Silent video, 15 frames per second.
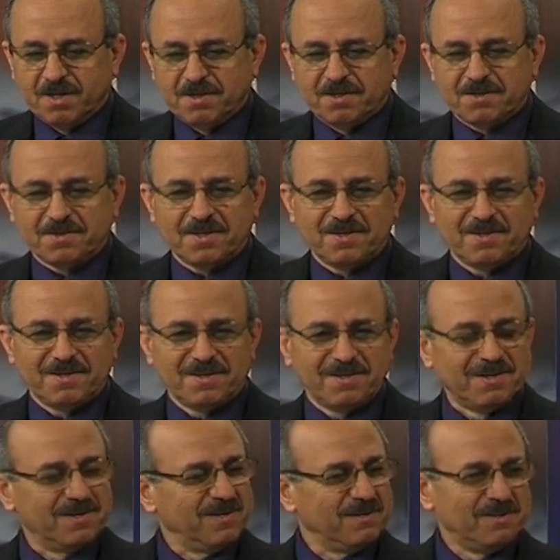They said,
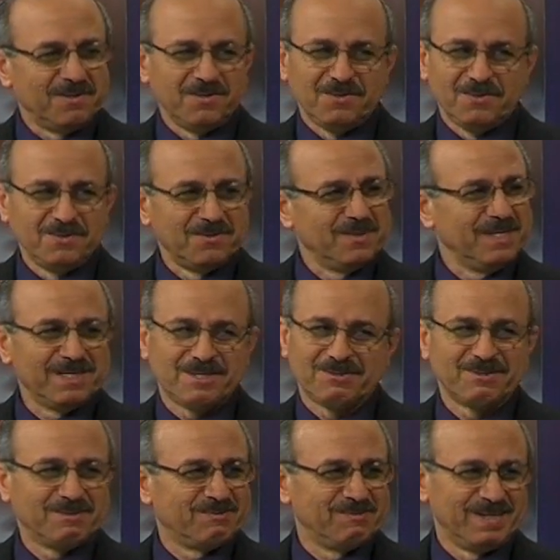you need to
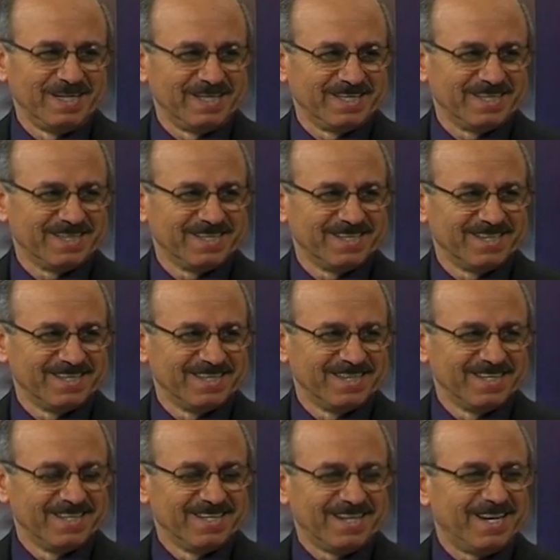drink.
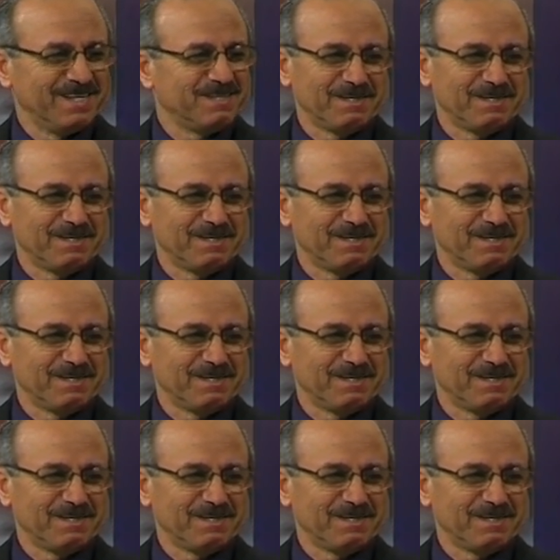I